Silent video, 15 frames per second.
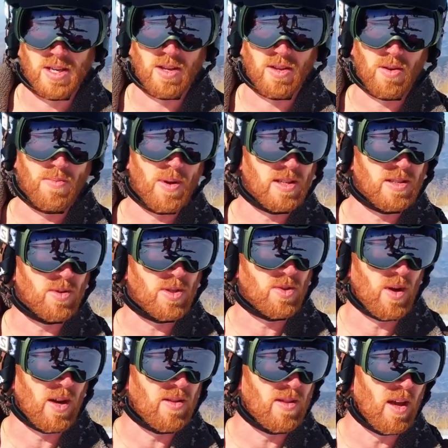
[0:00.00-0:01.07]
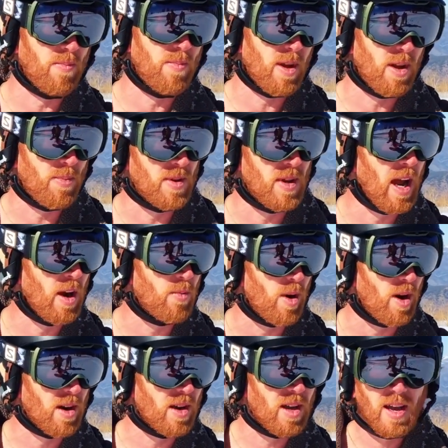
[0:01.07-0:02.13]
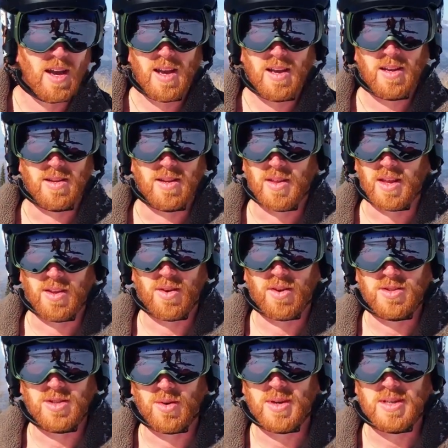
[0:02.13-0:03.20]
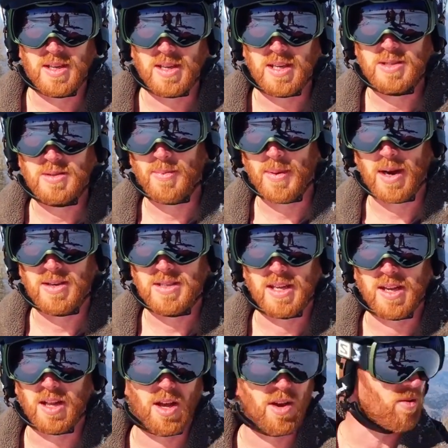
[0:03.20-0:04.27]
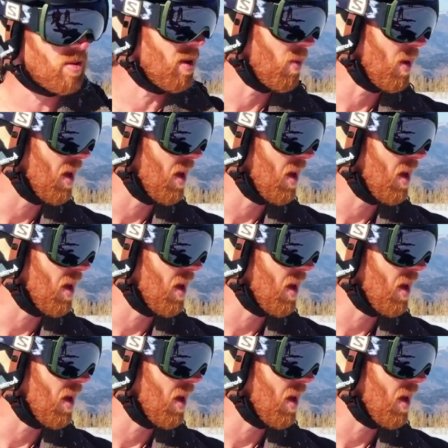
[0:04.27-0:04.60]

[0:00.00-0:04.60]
other, build some strength up, build up a network. You know, there's no reason to experience it alone. And